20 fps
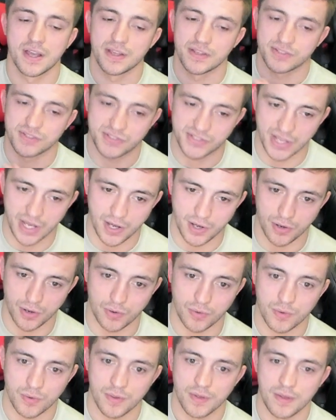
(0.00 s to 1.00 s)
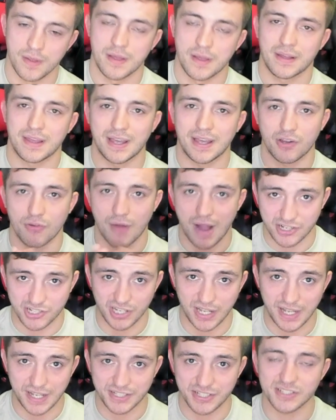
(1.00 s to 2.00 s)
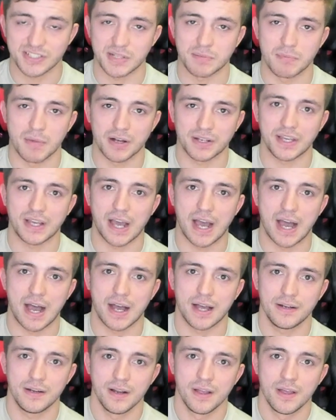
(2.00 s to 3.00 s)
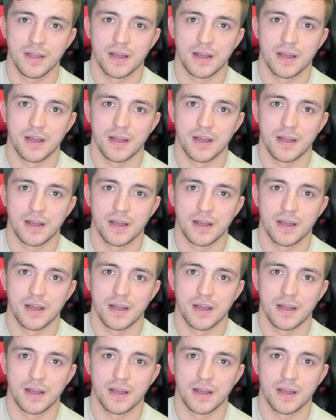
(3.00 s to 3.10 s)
So, congratulations to Monkey God.